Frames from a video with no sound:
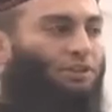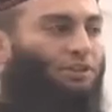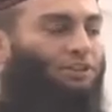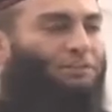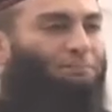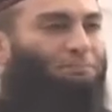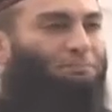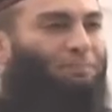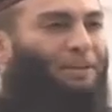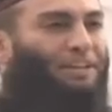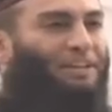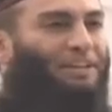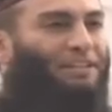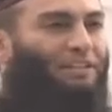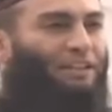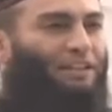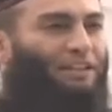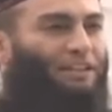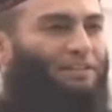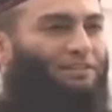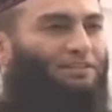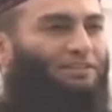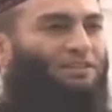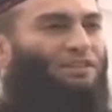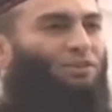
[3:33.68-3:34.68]

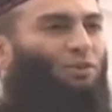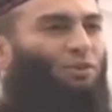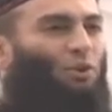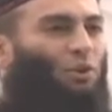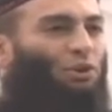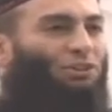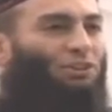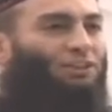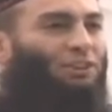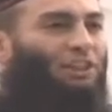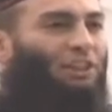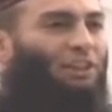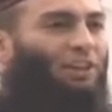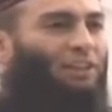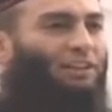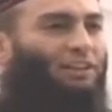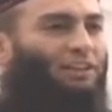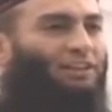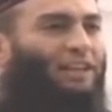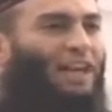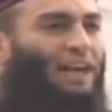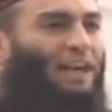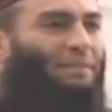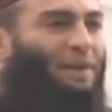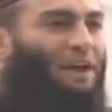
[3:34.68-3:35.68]
speaking or
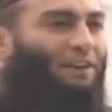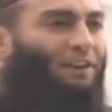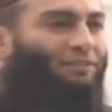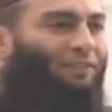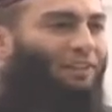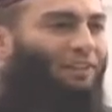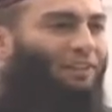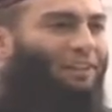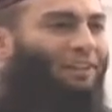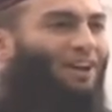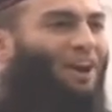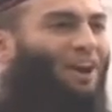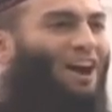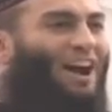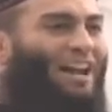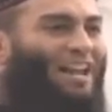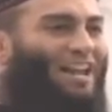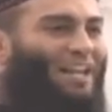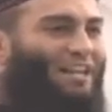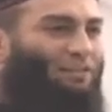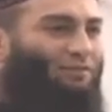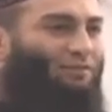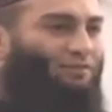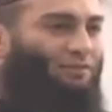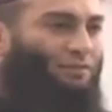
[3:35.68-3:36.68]
telling about the
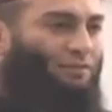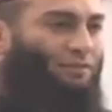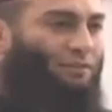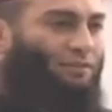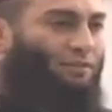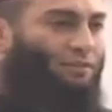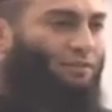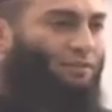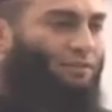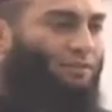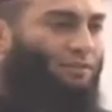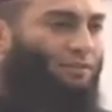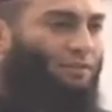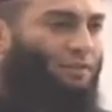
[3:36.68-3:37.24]
lives